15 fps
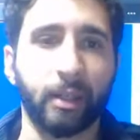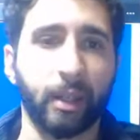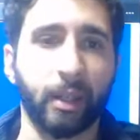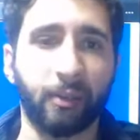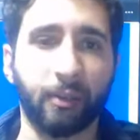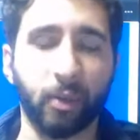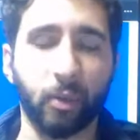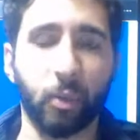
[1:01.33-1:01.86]

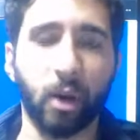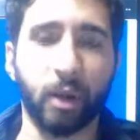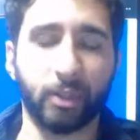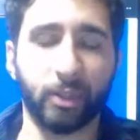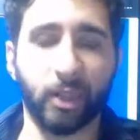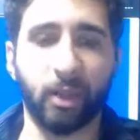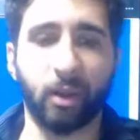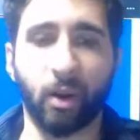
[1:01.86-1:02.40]
If you're
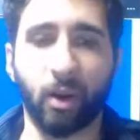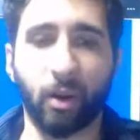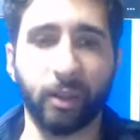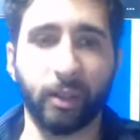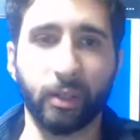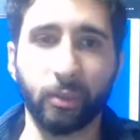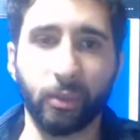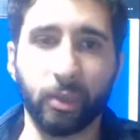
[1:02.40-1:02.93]
watching on
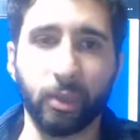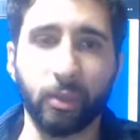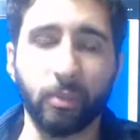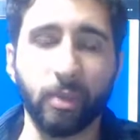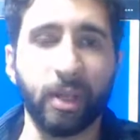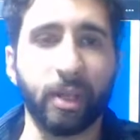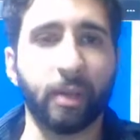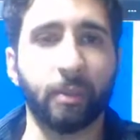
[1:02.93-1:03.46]
YouTube,
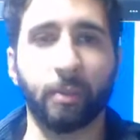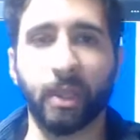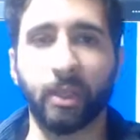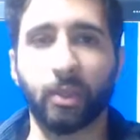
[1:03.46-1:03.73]
be